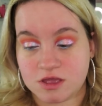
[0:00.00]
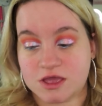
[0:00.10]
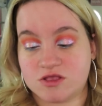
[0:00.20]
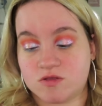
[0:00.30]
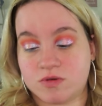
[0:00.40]

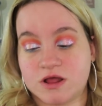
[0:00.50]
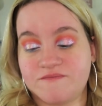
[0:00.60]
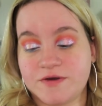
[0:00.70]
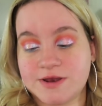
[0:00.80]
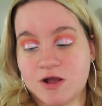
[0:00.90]
Okay, so what I
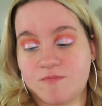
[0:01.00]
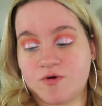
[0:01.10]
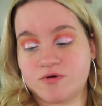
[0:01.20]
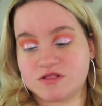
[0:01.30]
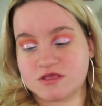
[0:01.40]
found
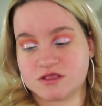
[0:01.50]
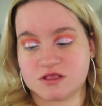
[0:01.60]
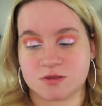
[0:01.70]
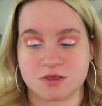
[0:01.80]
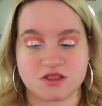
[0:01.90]
helpful with this
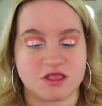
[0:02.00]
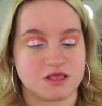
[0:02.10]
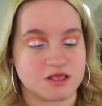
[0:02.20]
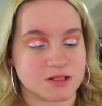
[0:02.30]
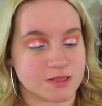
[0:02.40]
is just
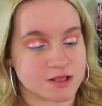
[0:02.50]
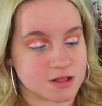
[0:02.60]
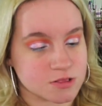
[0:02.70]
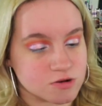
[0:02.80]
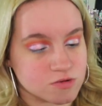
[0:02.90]
taking like
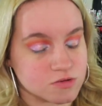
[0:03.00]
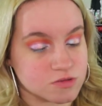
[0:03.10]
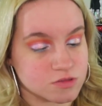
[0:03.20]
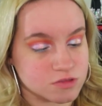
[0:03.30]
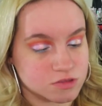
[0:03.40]
a little
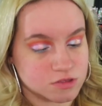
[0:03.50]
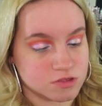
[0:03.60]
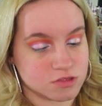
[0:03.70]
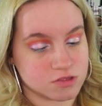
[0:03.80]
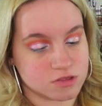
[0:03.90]

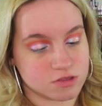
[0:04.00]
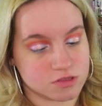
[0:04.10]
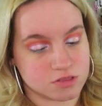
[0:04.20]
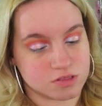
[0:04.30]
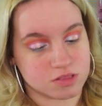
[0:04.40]

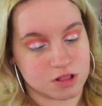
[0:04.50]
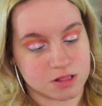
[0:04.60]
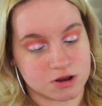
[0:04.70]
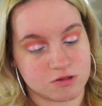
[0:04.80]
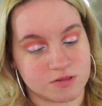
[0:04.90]

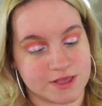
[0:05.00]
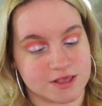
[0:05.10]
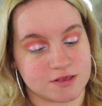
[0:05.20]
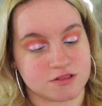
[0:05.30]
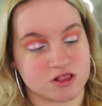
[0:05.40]

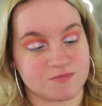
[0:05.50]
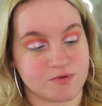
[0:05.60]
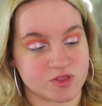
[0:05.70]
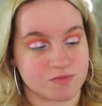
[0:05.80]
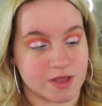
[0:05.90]
like
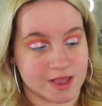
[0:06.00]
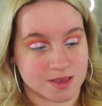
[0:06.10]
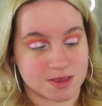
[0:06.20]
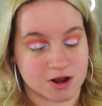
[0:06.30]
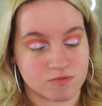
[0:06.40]
disposable
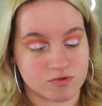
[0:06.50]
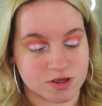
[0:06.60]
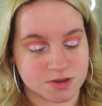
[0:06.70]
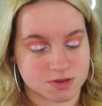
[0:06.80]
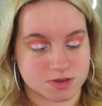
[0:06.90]
eyeshadow
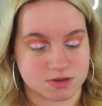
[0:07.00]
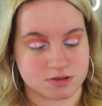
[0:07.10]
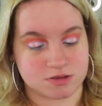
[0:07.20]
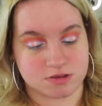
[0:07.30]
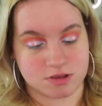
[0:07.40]
brush,
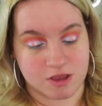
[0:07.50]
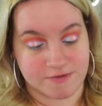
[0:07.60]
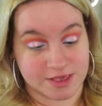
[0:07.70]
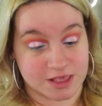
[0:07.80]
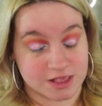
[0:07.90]

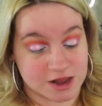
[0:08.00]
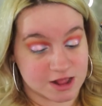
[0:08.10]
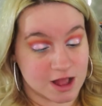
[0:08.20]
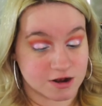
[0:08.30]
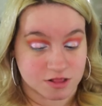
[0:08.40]
if I can get
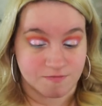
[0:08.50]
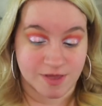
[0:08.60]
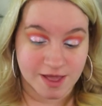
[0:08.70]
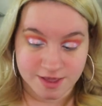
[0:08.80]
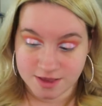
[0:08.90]
it out of the
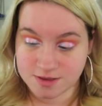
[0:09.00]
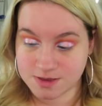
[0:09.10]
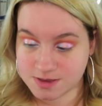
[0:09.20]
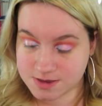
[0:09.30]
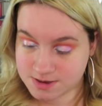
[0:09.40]

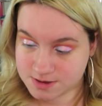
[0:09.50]
package.